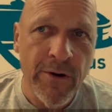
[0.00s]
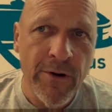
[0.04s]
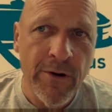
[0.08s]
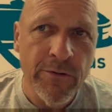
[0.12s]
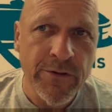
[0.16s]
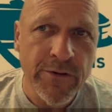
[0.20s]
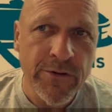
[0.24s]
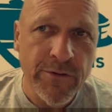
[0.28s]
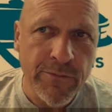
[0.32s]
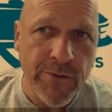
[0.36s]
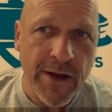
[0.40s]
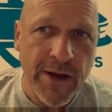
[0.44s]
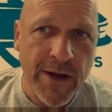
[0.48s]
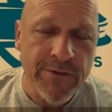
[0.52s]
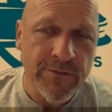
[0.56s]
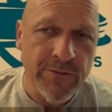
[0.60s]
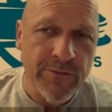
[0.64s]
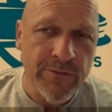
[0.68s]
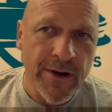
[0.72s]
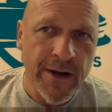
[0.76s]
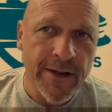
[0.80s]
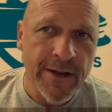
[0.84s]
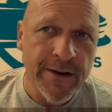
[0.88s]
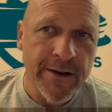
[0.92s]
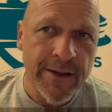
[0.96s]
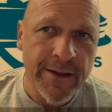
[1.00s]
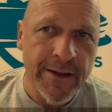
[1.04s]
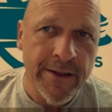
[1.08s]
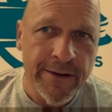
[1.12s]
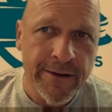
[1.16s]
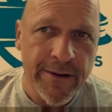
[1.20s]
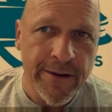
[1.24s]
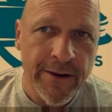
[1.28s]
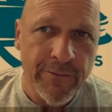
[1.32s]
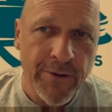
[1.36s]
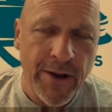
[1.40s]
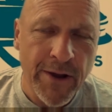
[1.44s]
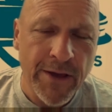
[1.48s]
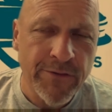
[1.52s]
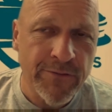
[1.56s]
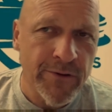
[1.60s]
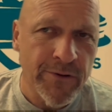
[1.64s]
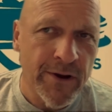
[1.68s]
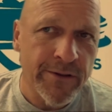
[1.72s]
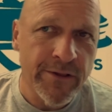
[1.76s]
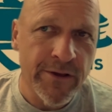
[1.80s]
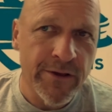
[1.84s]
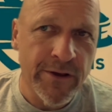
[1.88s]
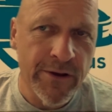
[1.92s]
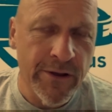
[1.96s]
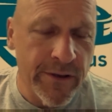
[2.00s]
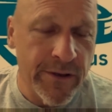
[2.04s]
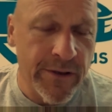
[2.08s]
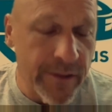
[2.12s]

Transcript: owns a restaurant, and a restaurant's a good